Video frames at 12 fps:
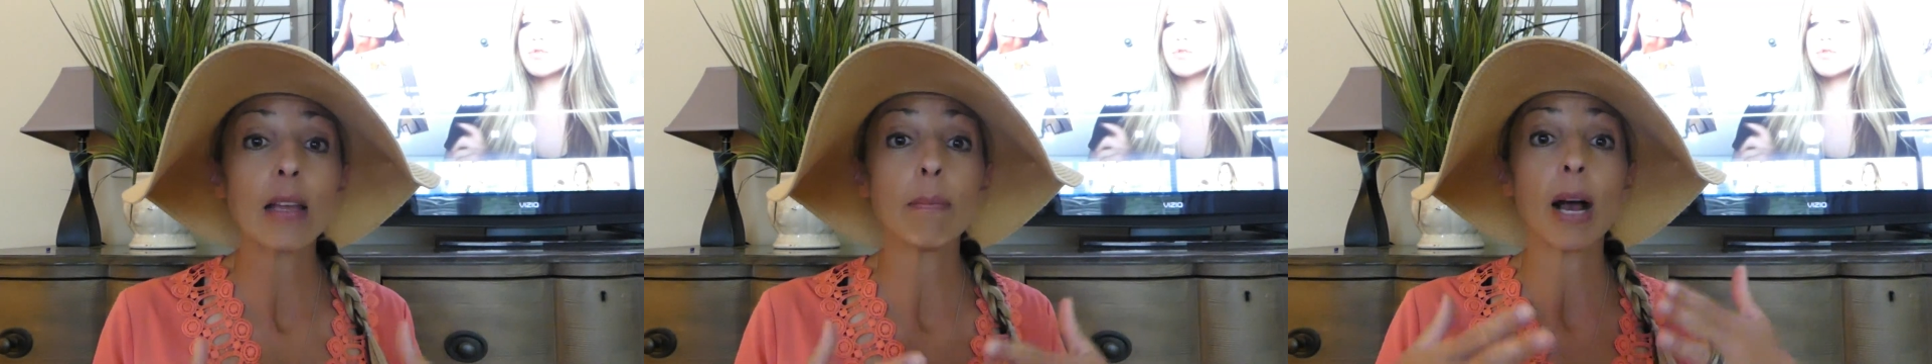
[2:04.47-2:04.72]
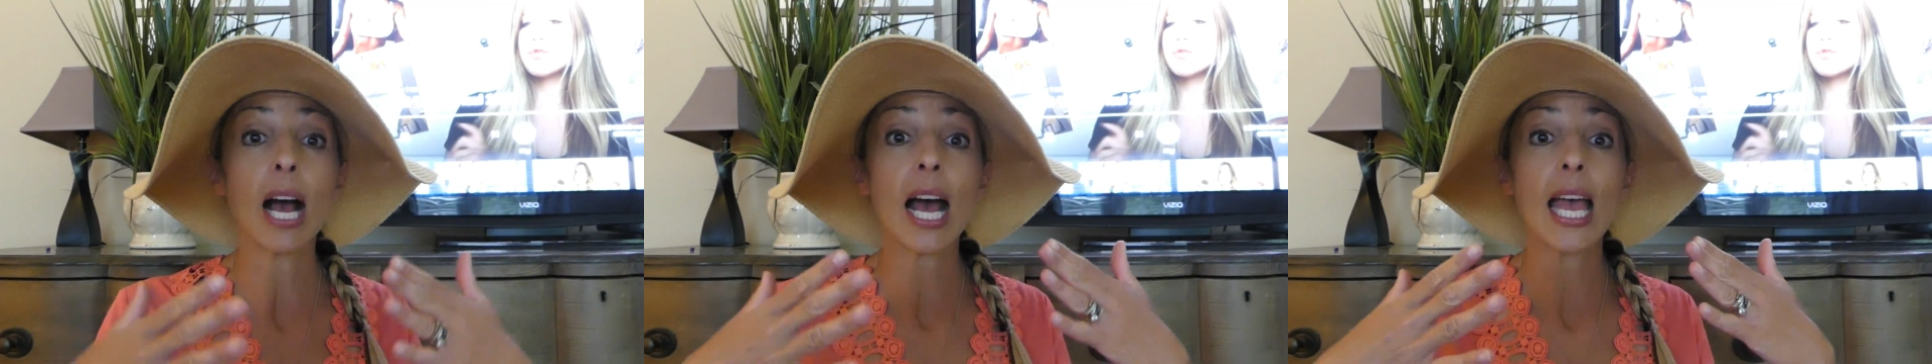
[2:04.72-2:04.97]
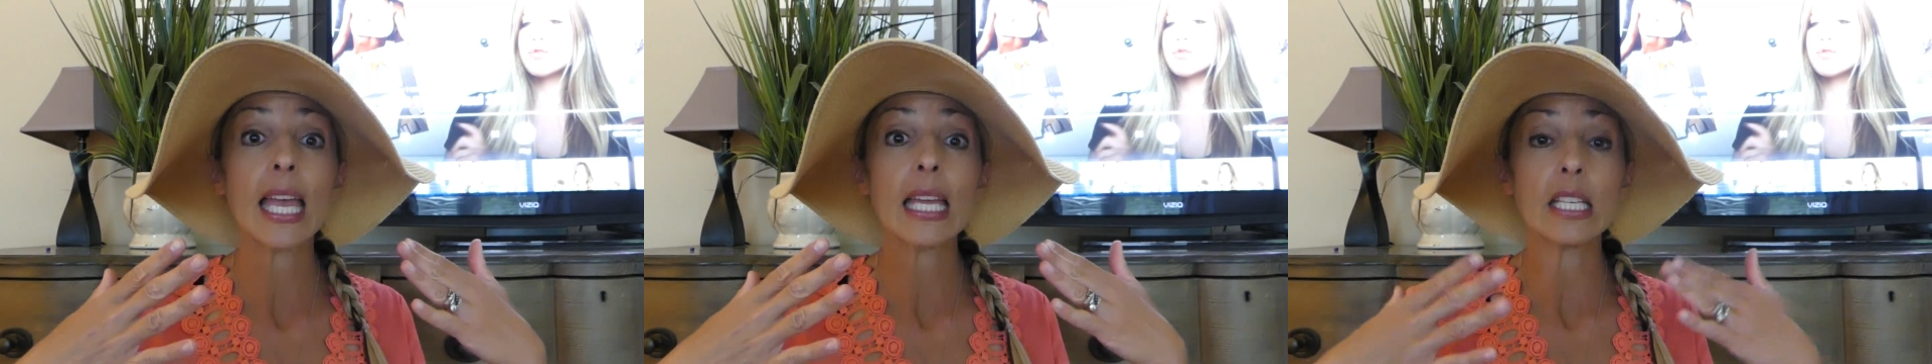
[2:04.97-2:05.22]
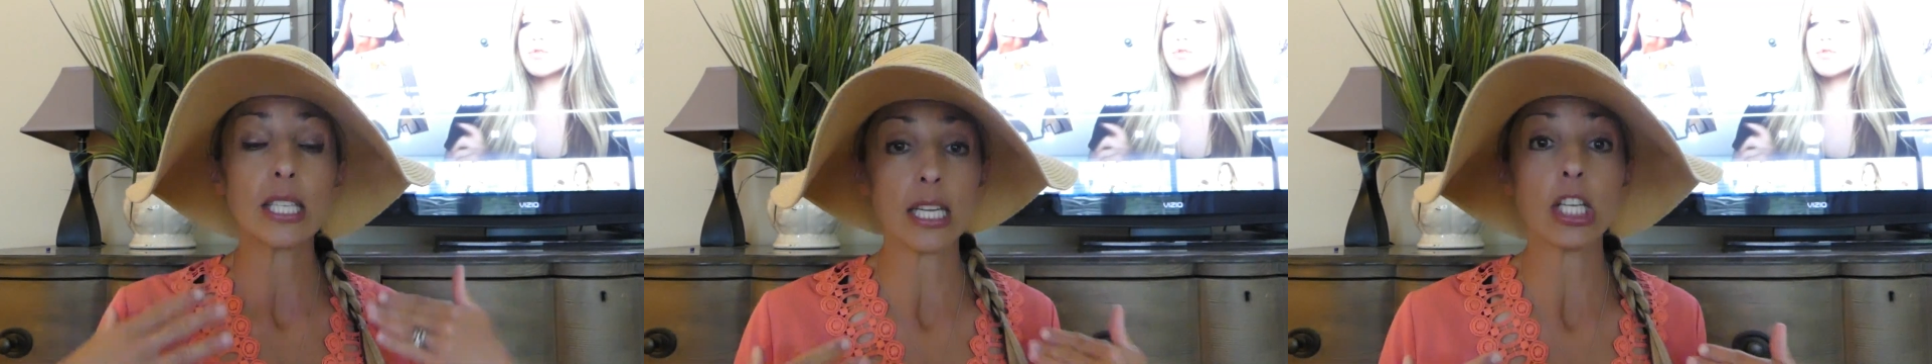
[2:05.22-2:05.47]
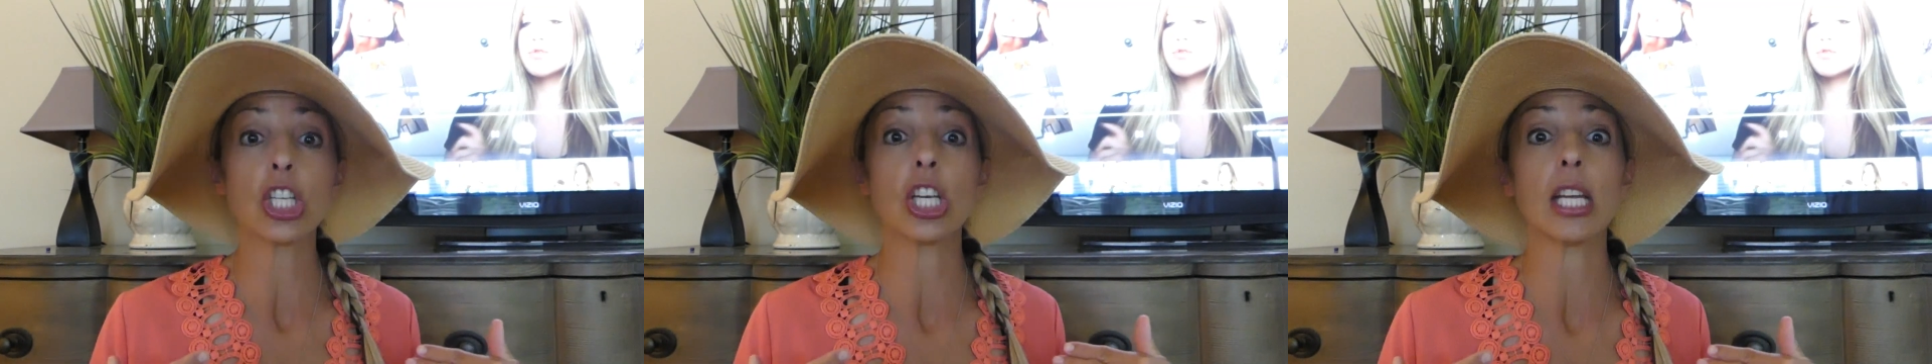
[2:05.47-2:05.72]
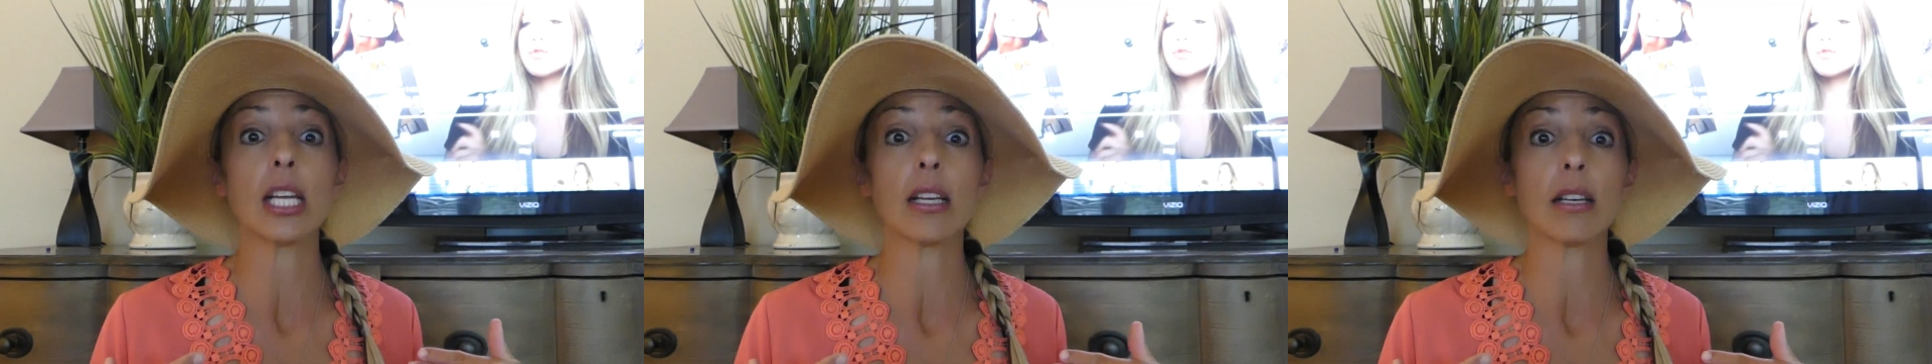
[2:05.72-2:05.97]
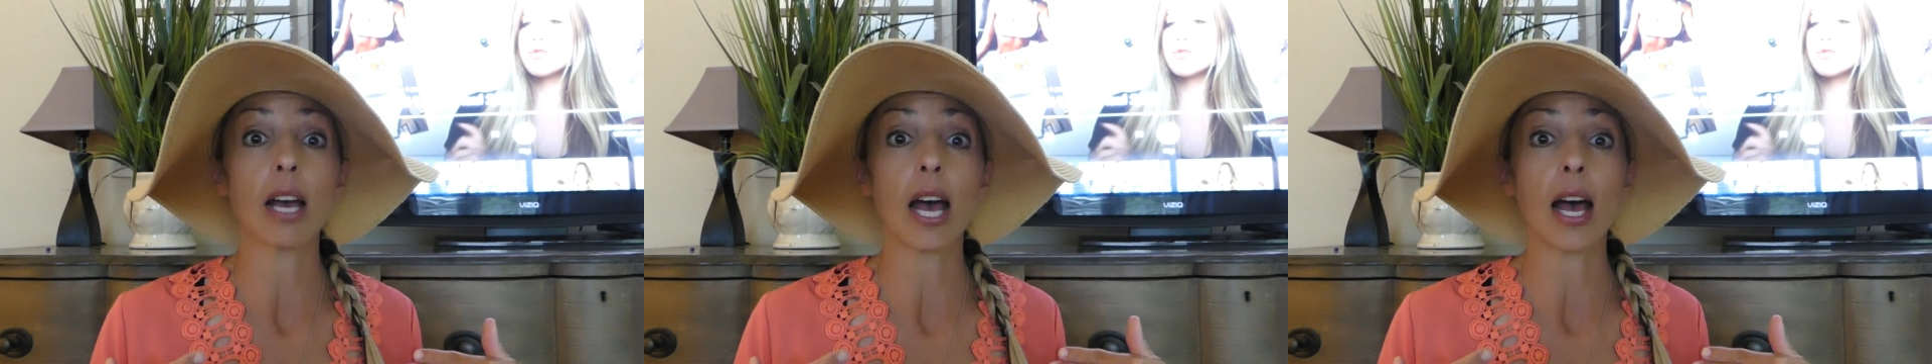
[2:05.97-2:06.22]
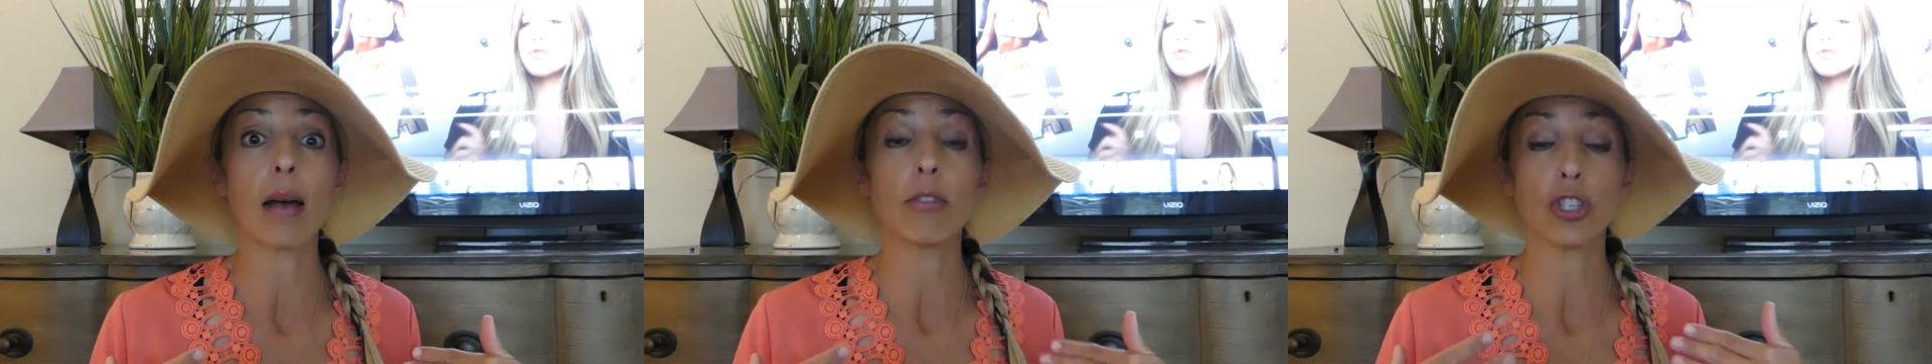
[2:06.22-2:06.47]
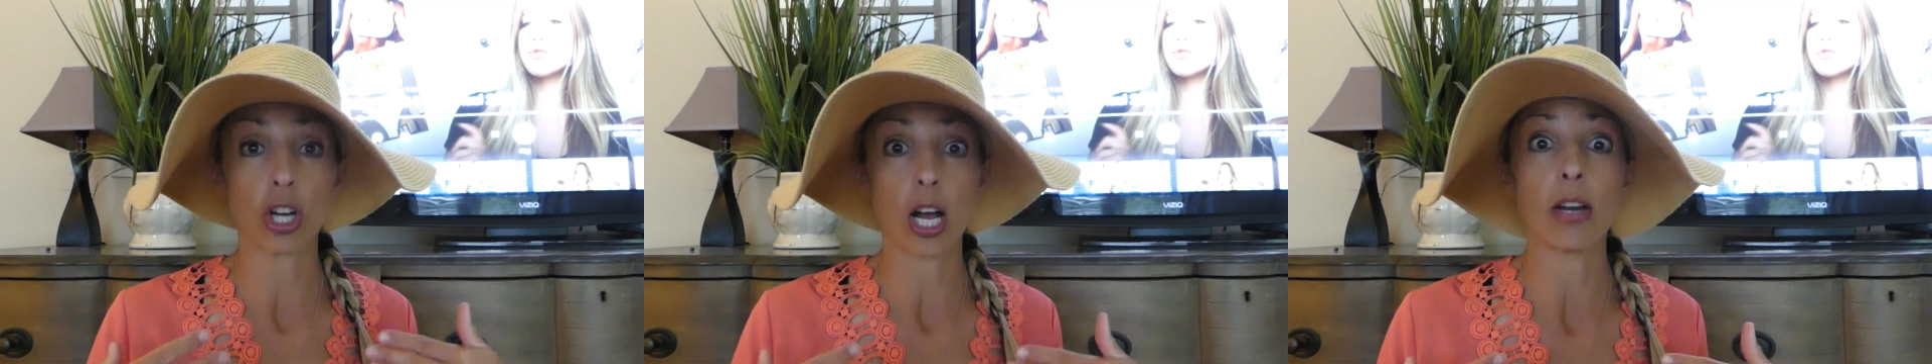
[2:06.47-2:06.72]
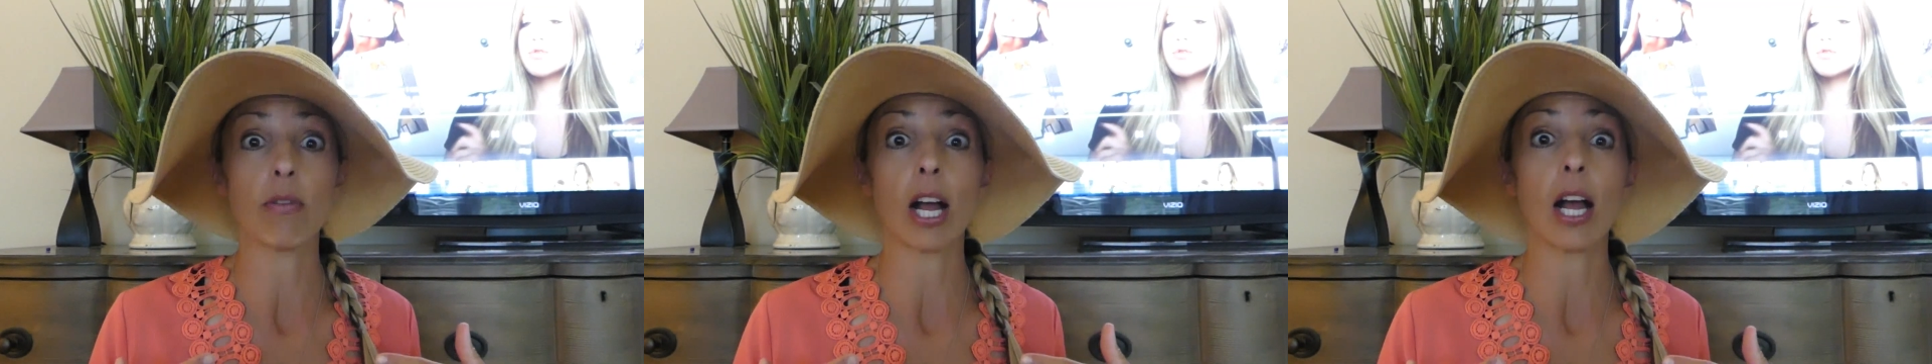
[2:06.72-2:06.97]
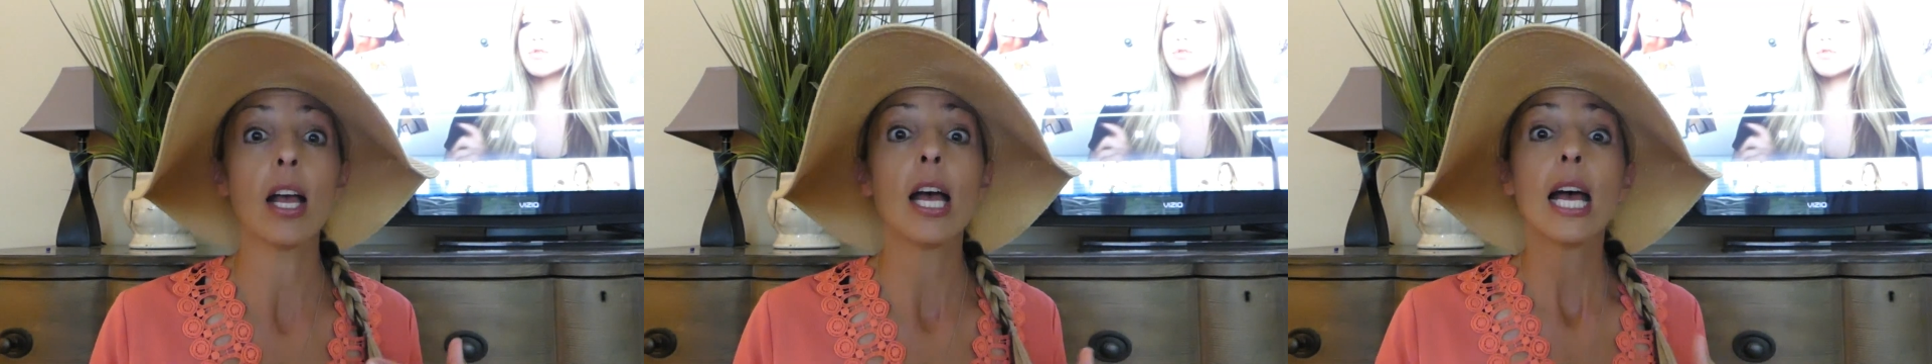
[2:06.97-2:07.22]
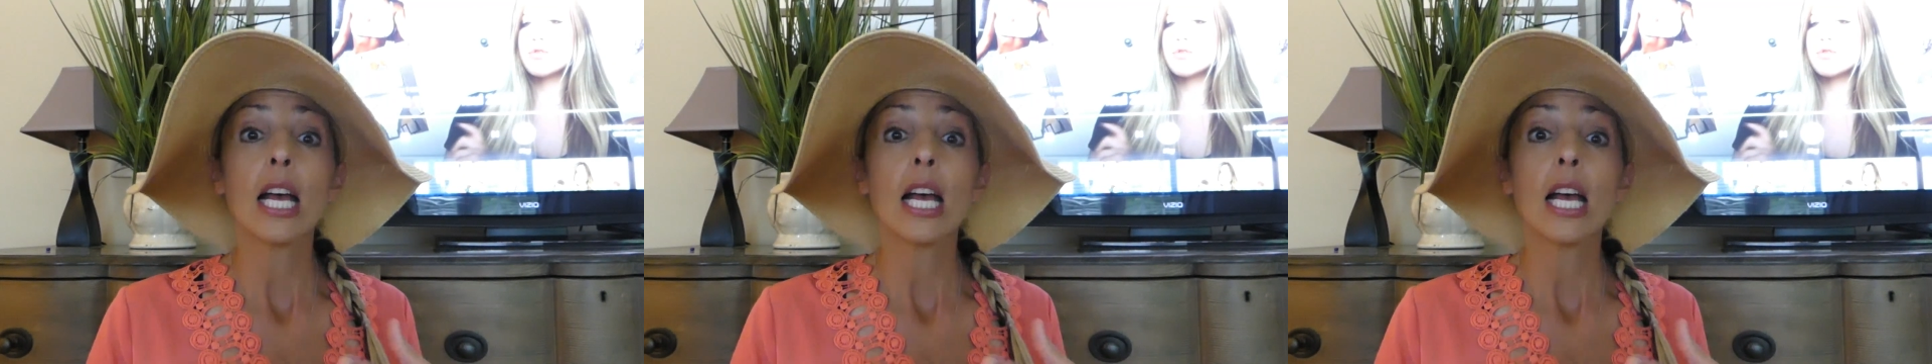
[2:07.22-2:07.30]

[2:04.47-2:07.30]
in my teaching genre,